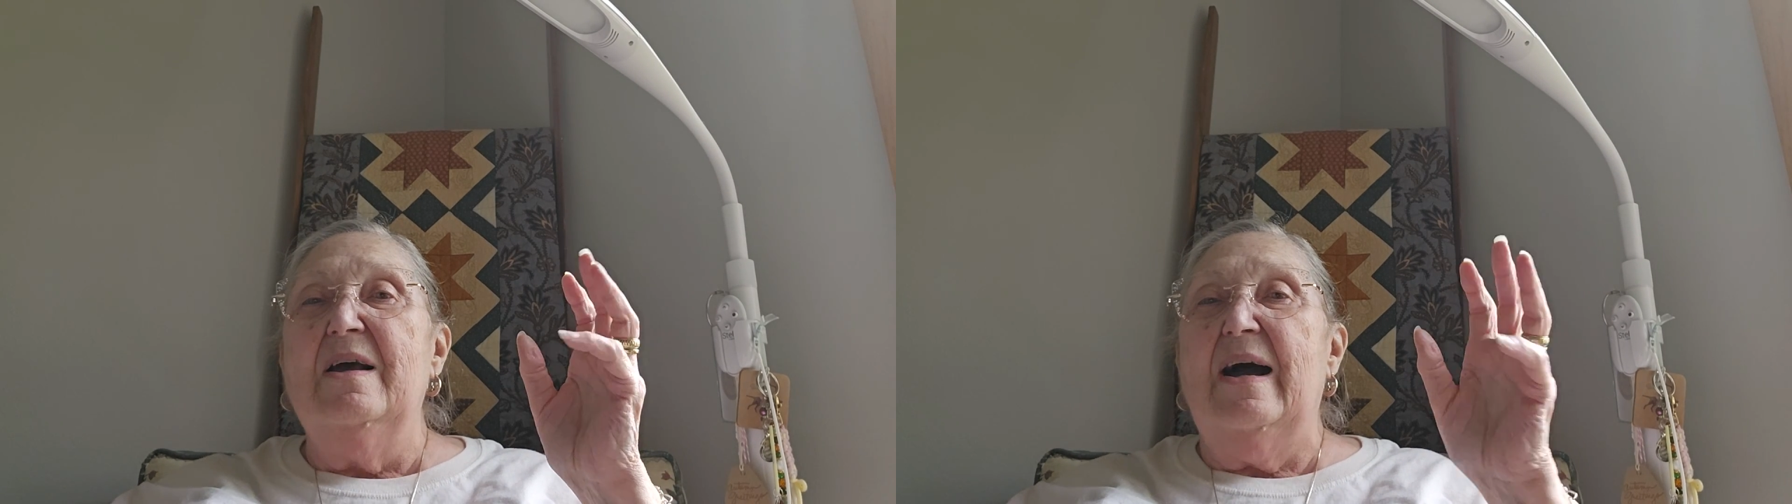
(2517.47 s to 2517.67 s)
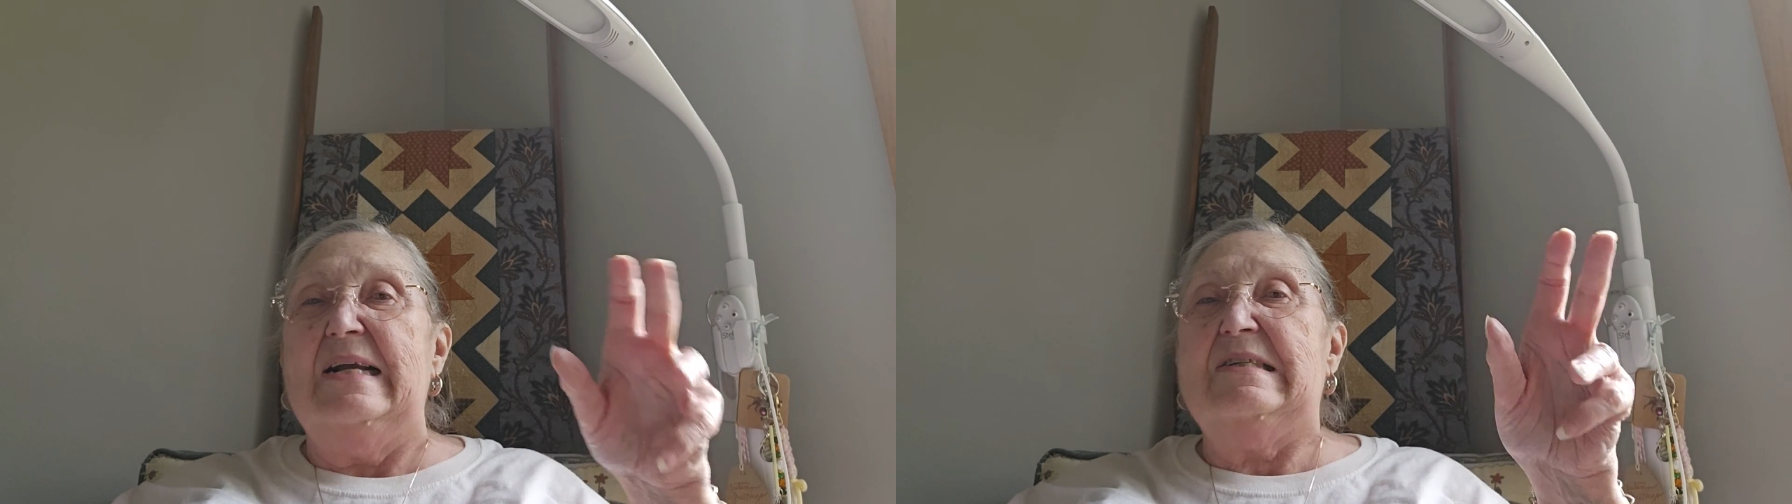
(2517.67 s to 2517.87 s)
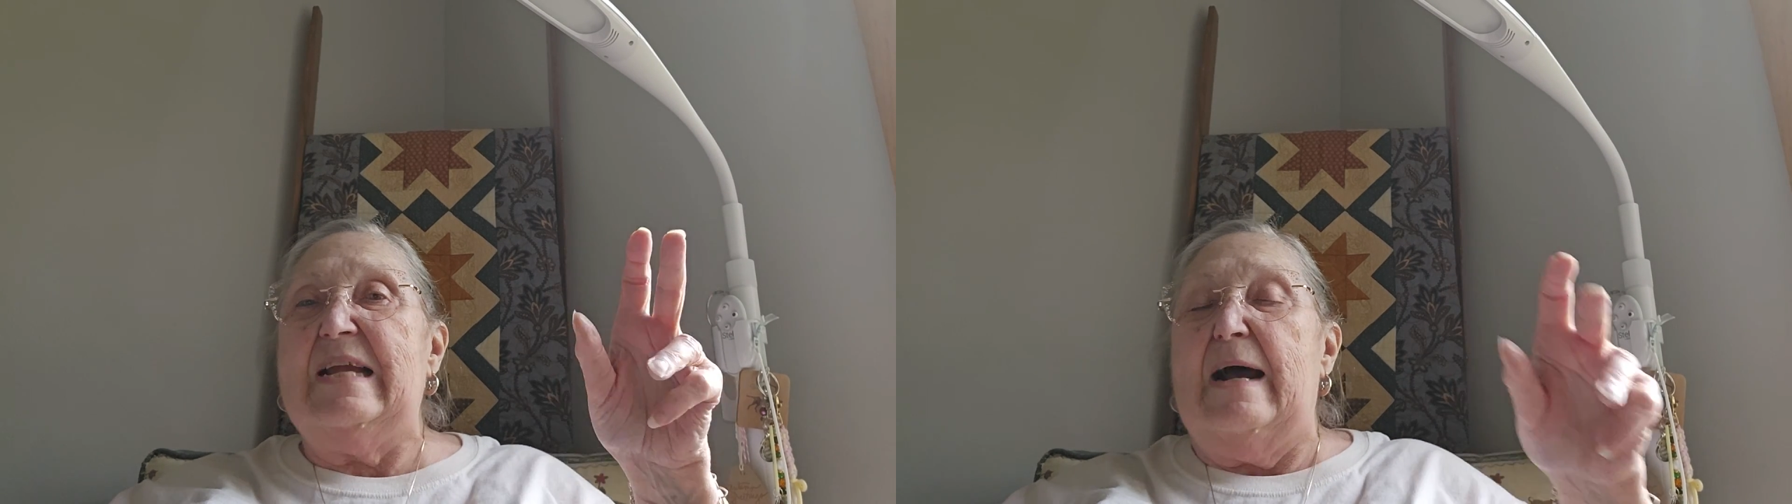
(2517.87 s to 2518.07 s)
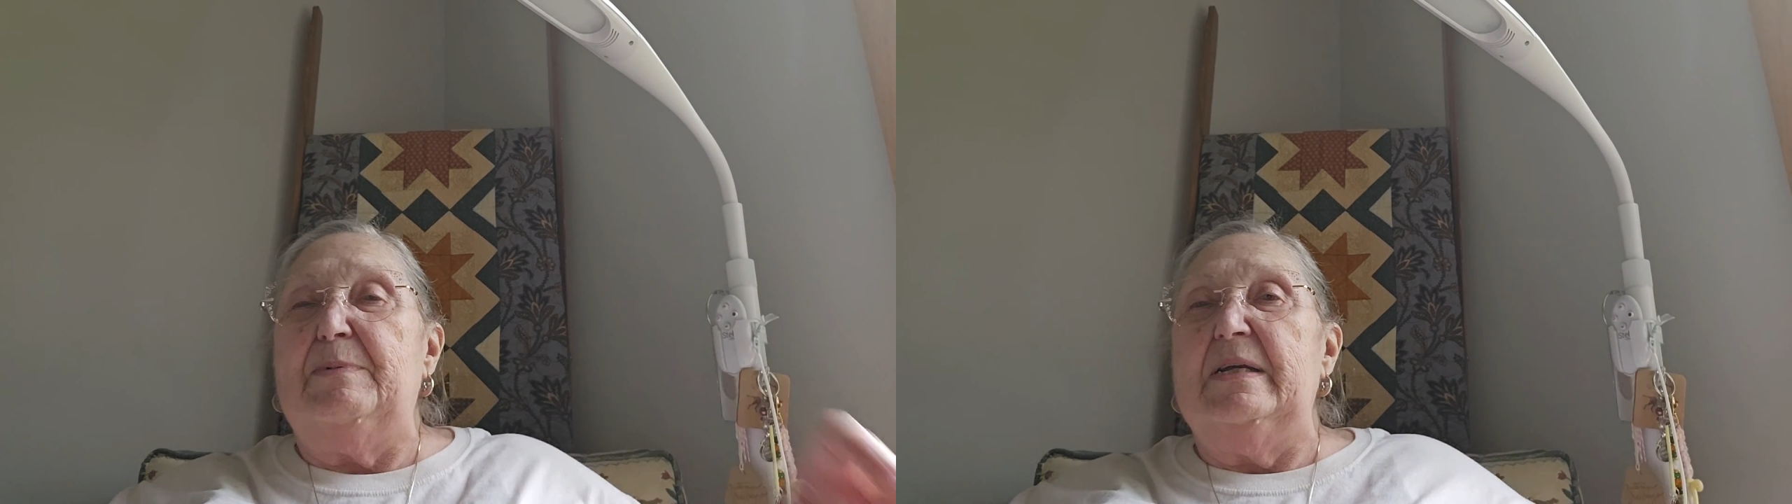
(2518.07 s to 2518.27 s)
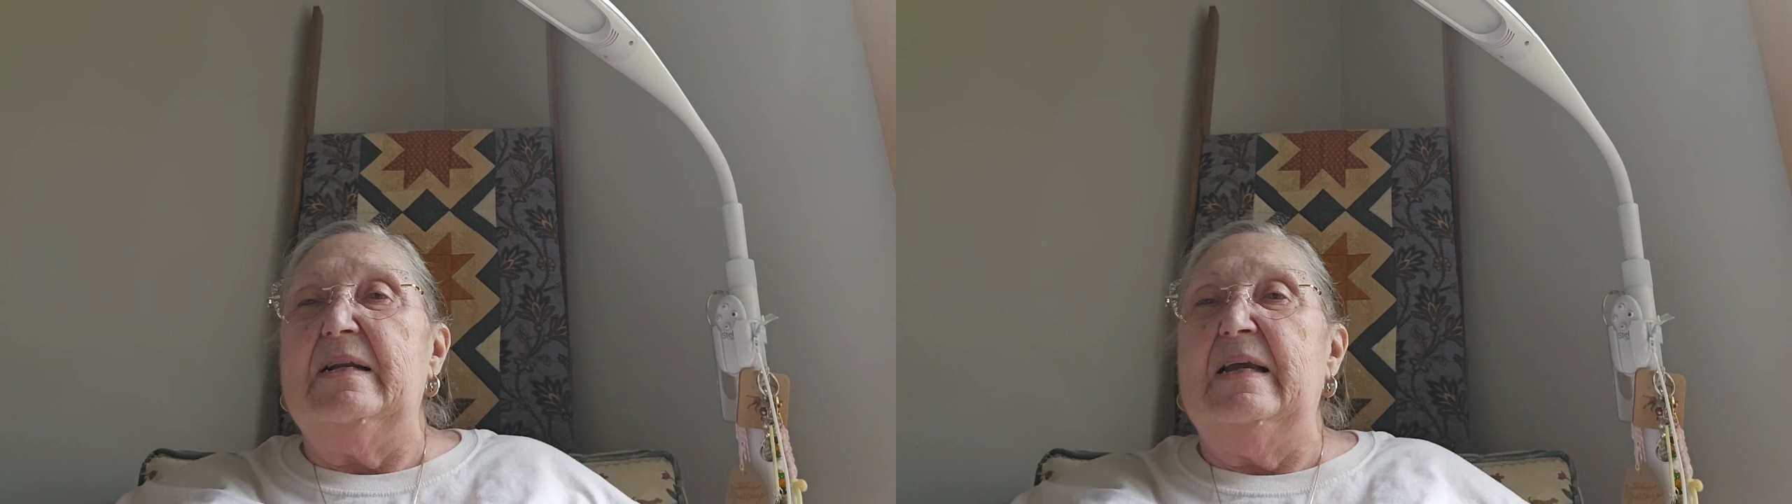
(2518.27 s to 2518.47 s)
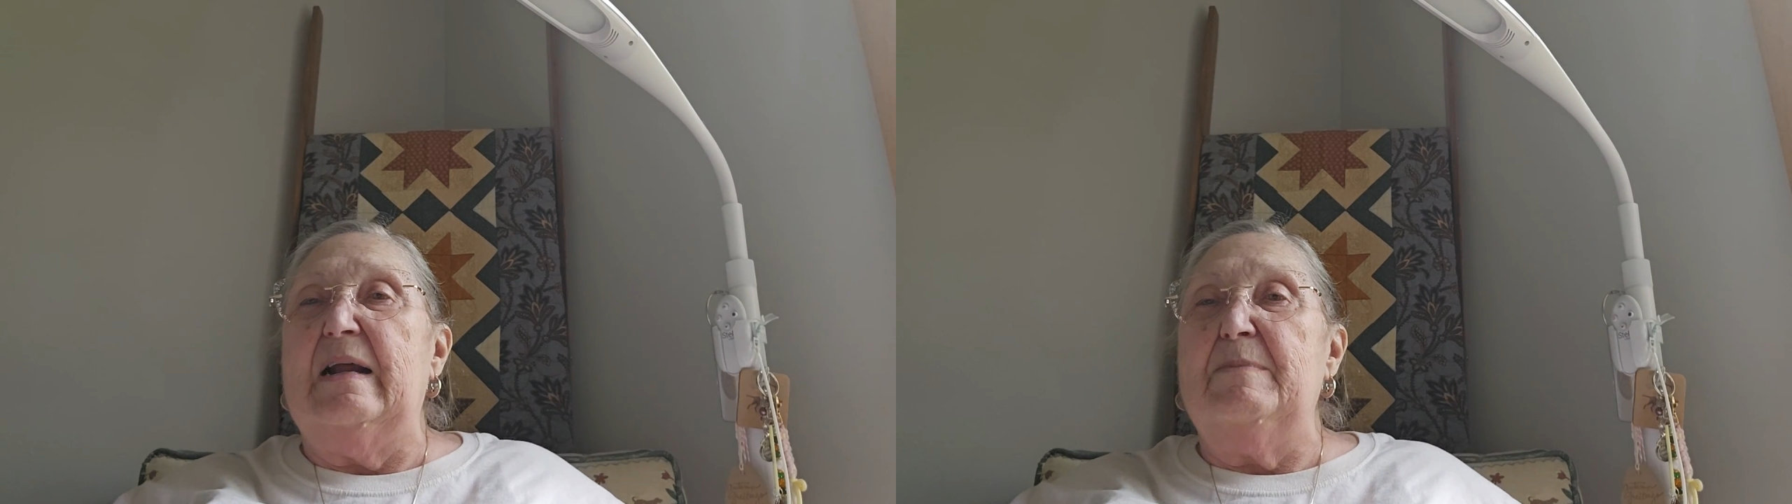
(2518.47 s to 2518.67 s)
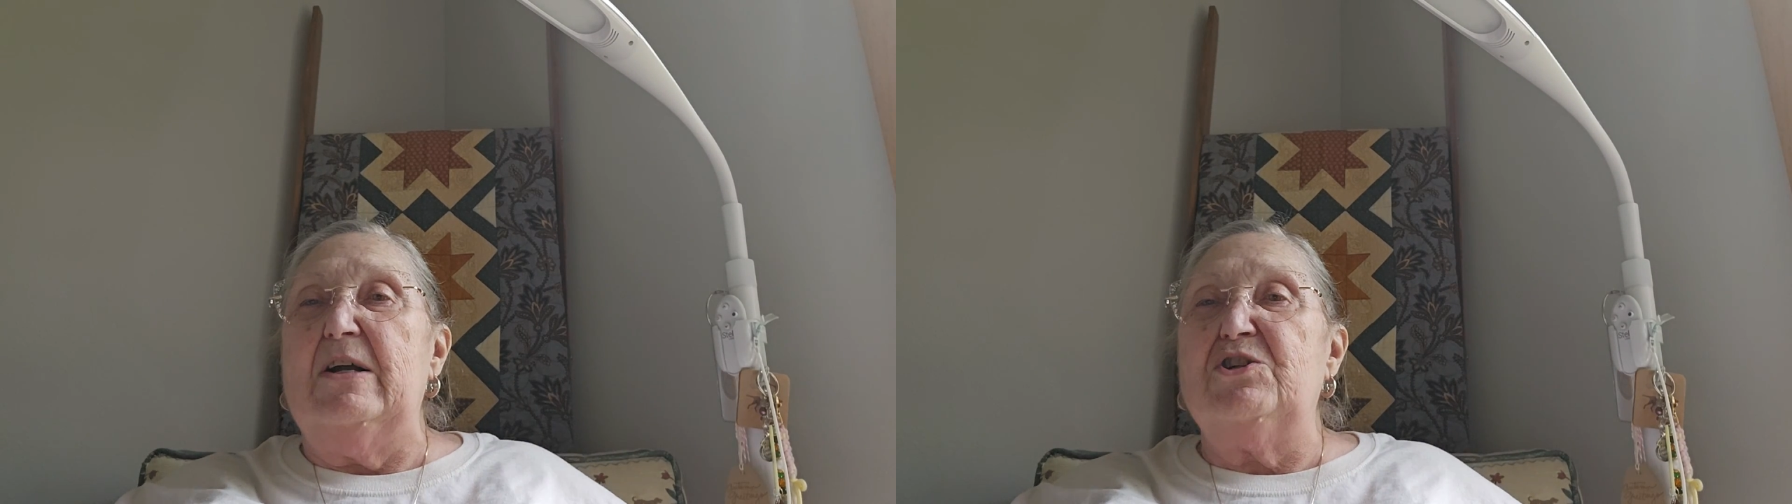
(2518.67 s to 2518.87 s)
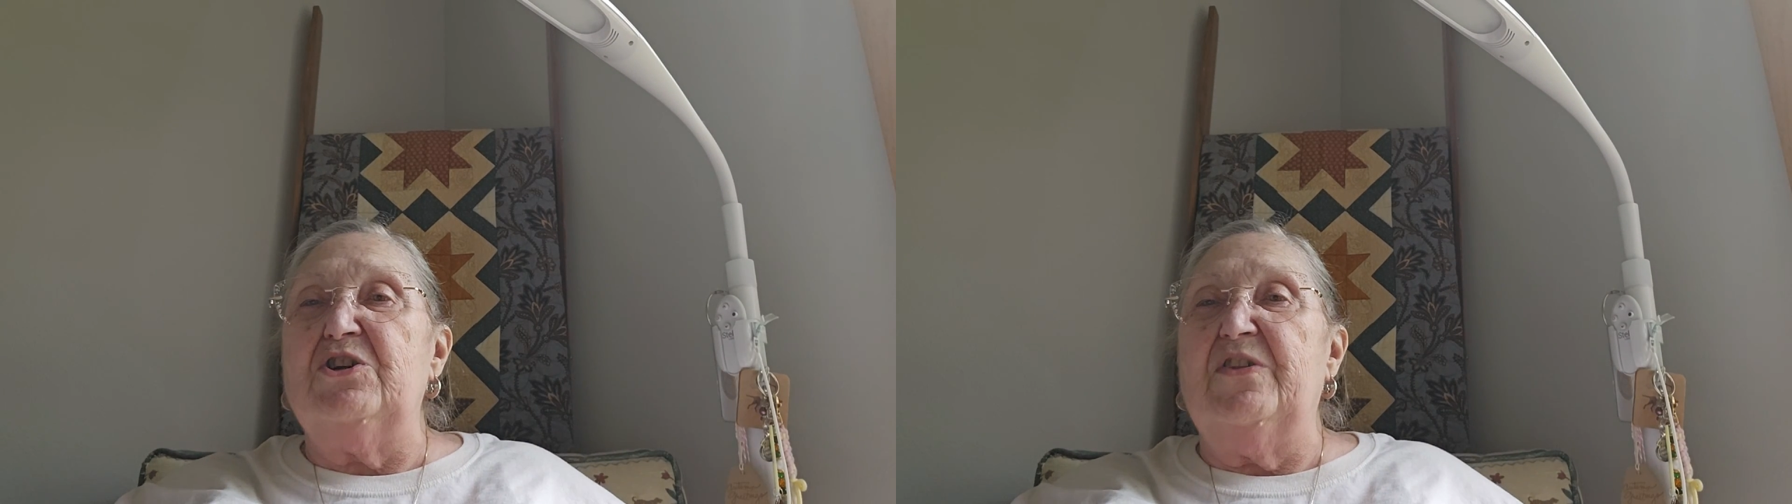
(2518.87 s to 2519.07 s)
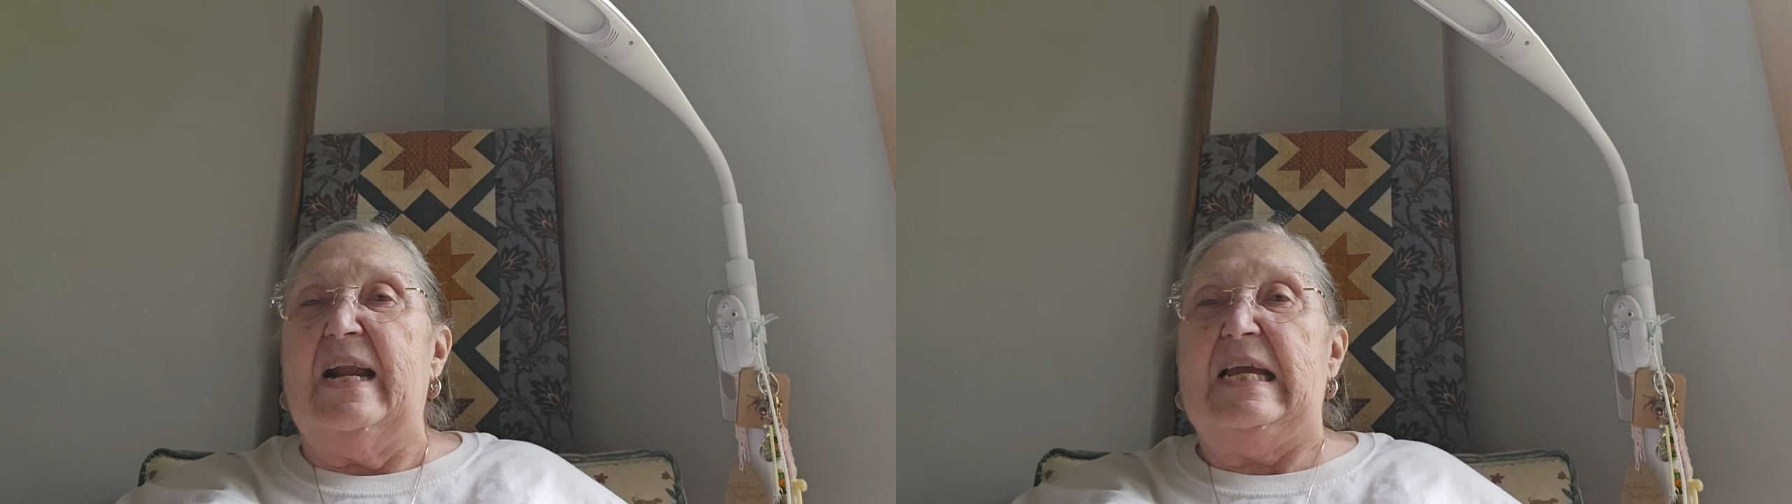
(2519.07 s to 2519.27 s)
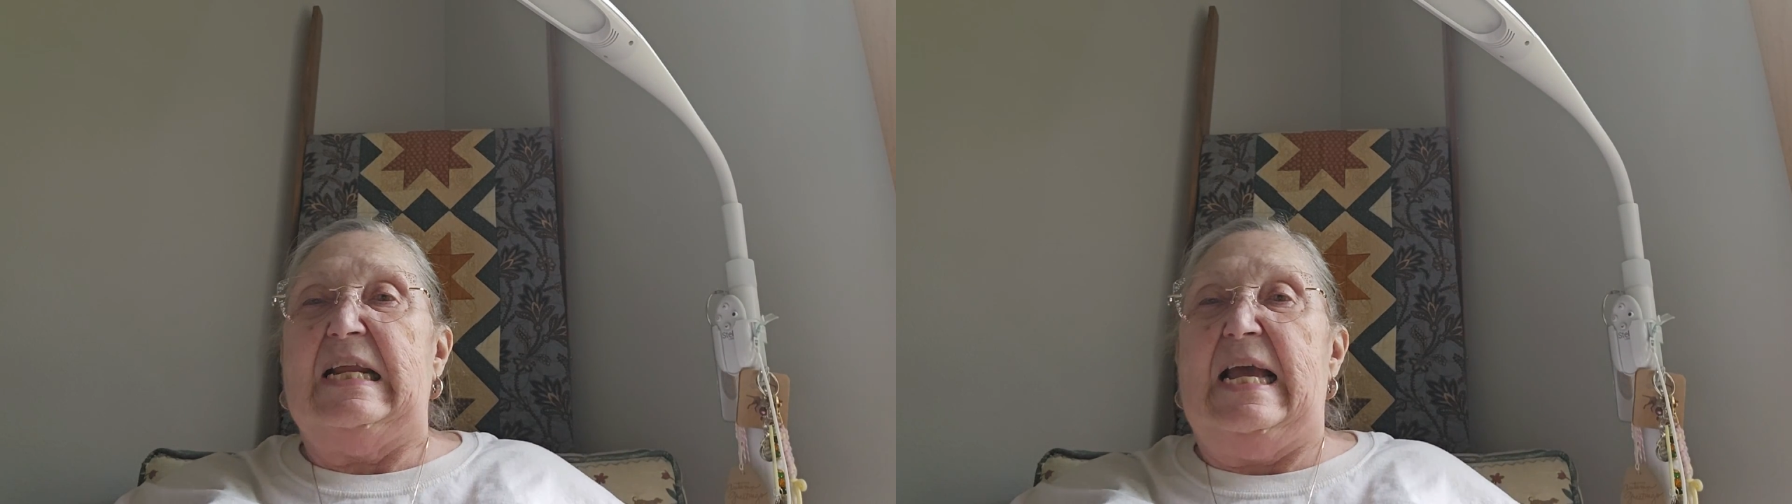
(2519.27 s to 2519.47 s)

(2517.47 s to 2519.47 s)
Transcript: I stopped it, and I'm not sure that I can